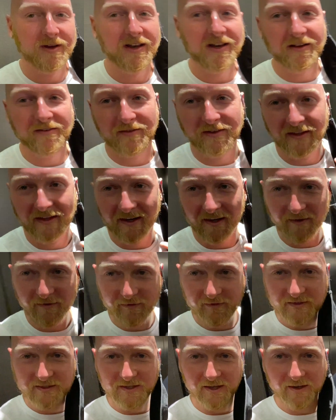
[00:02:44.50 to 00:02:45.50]
met Liv in the
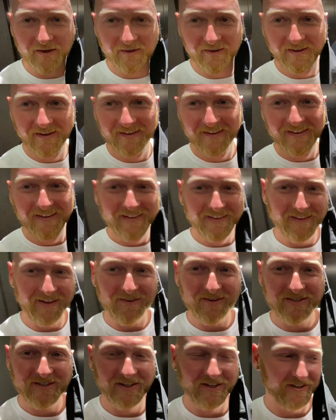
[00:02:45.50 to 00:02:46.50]
lift, so Liv
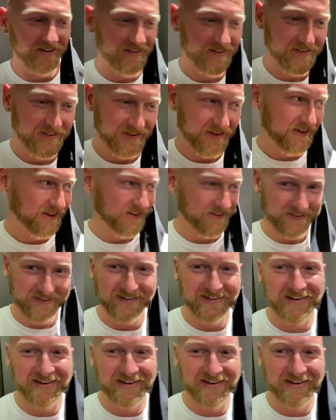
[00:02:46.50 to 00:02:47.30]
has been cool. to the gym.